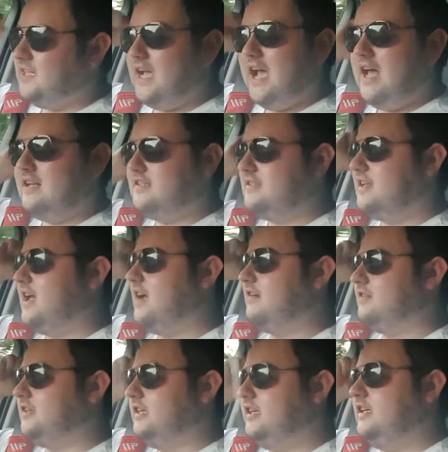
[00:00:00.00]
hands
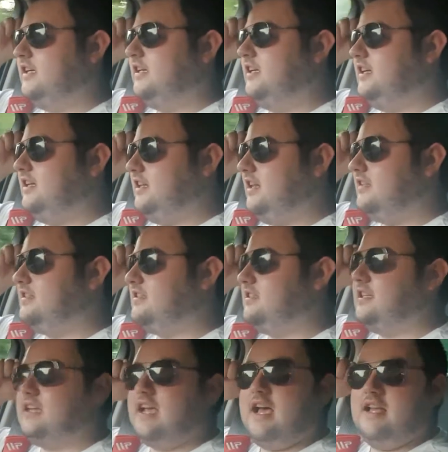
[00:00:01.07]
down, this is
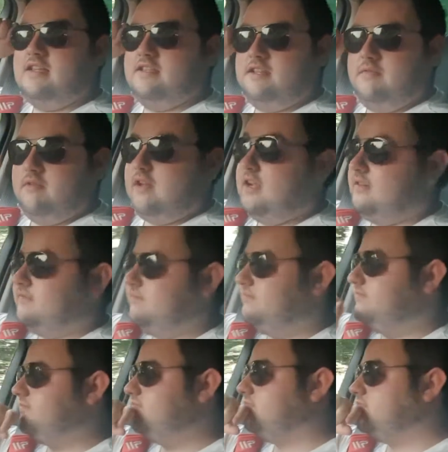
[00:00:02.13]
the car to do it in.
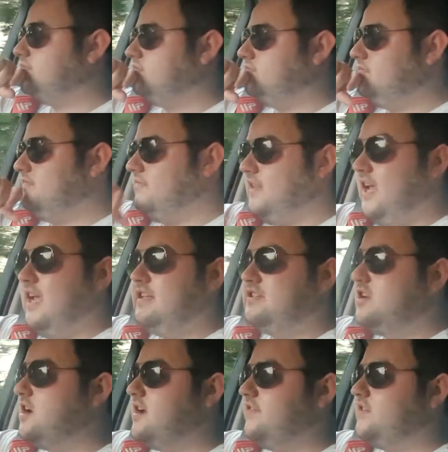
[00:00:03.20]
It's
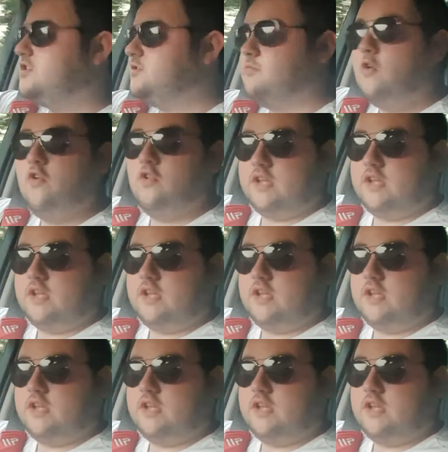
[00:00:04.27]
not even a small